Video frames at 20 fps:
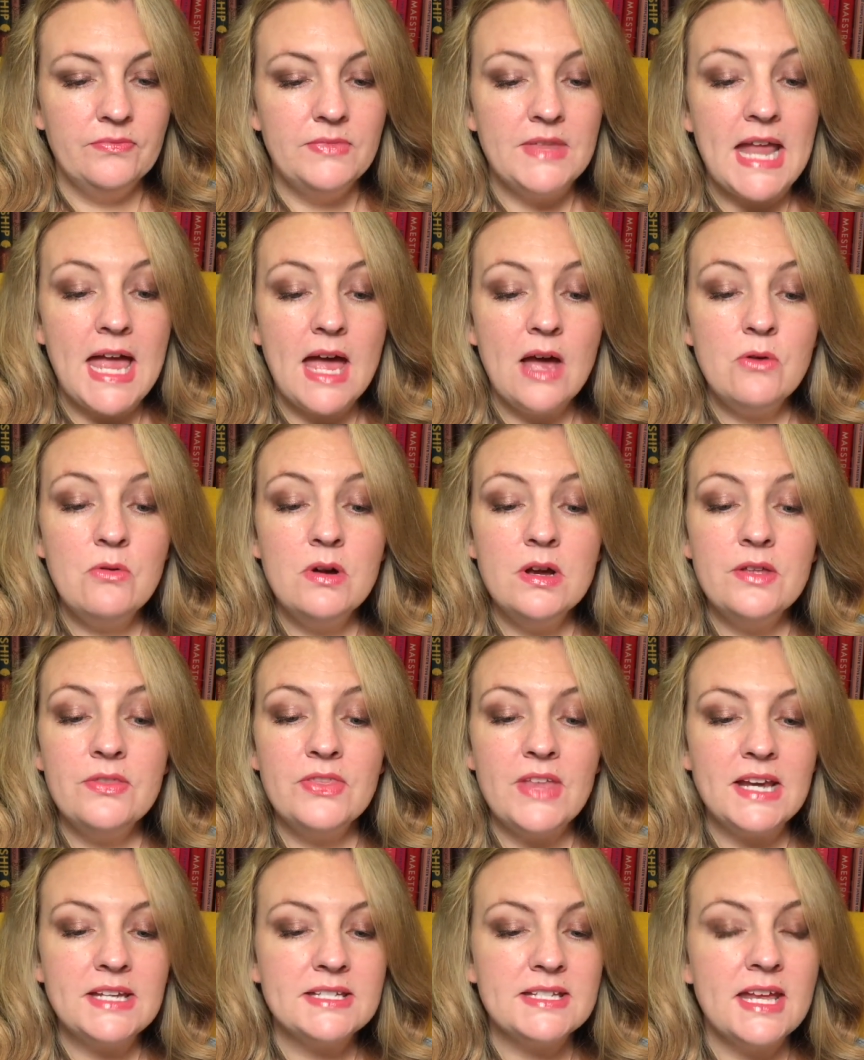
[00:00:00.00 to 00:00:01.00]
Now,
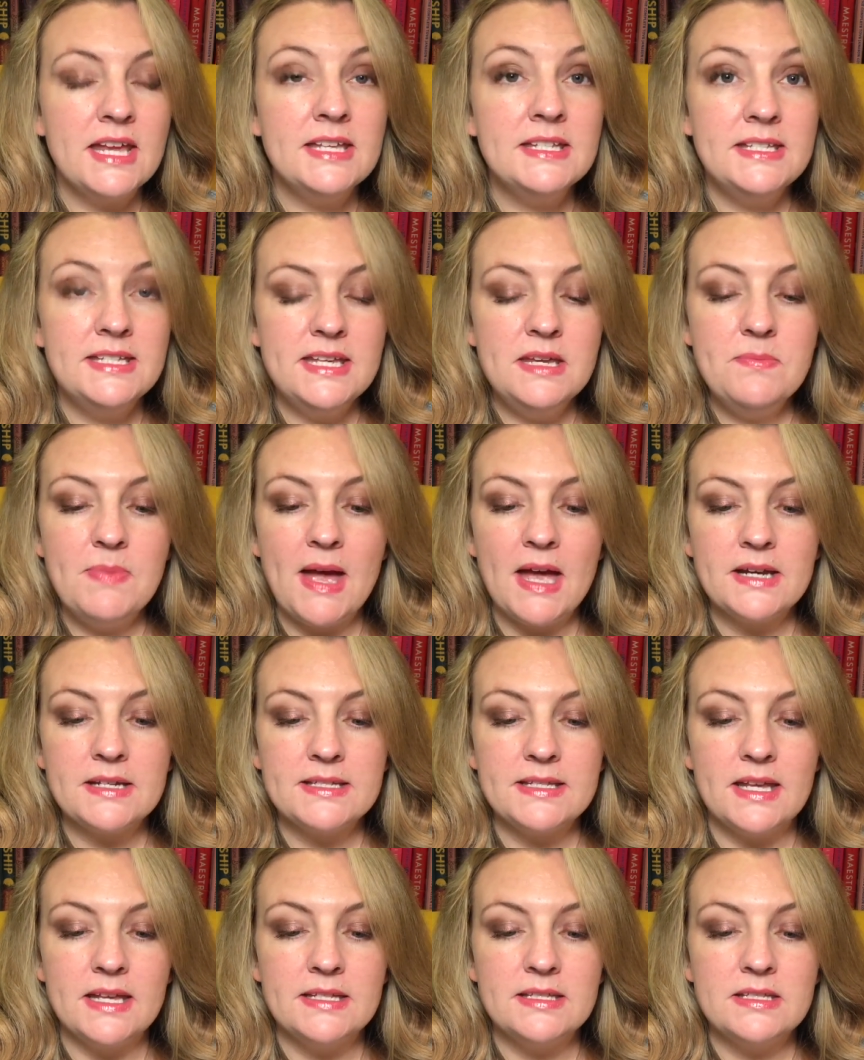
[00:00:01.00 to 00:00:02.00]
thanks to his deep
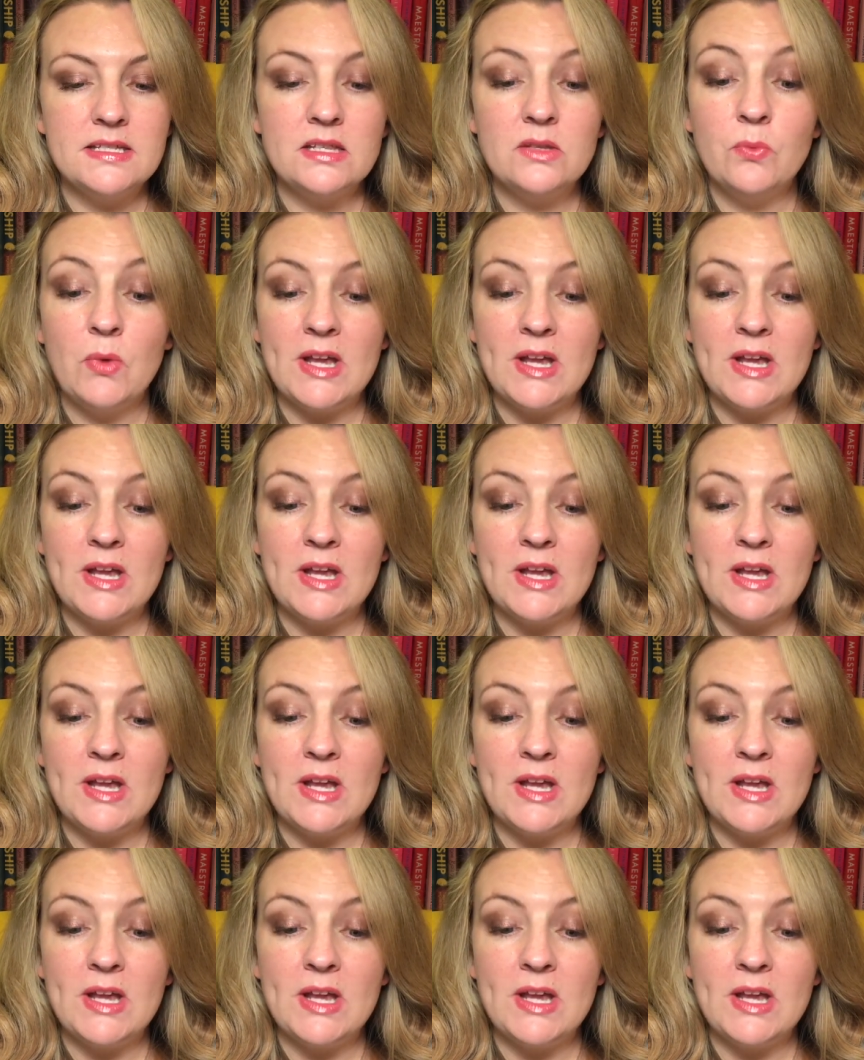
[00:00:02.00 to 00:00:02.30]
access to the